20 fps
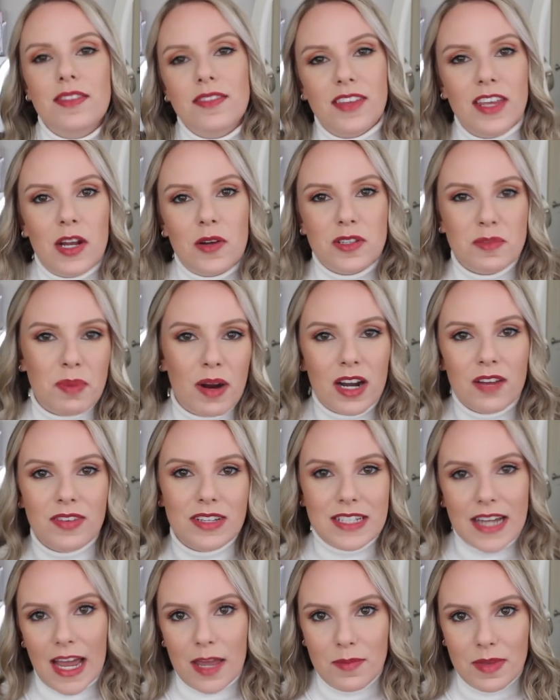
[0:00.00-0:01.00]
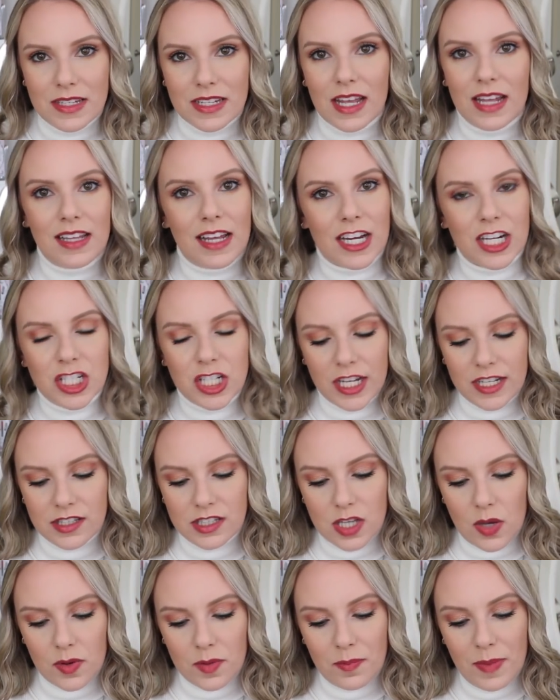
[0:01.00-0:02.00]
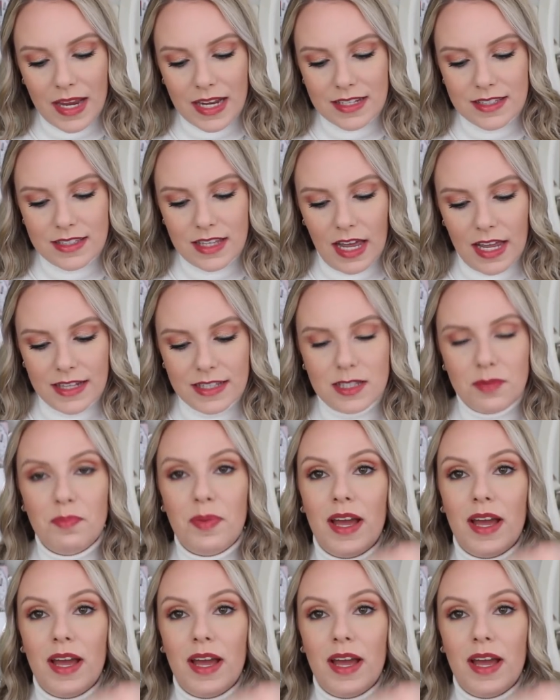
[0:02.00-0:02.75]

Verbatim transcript: You know, it's part of a diamond collection, so it makes sense.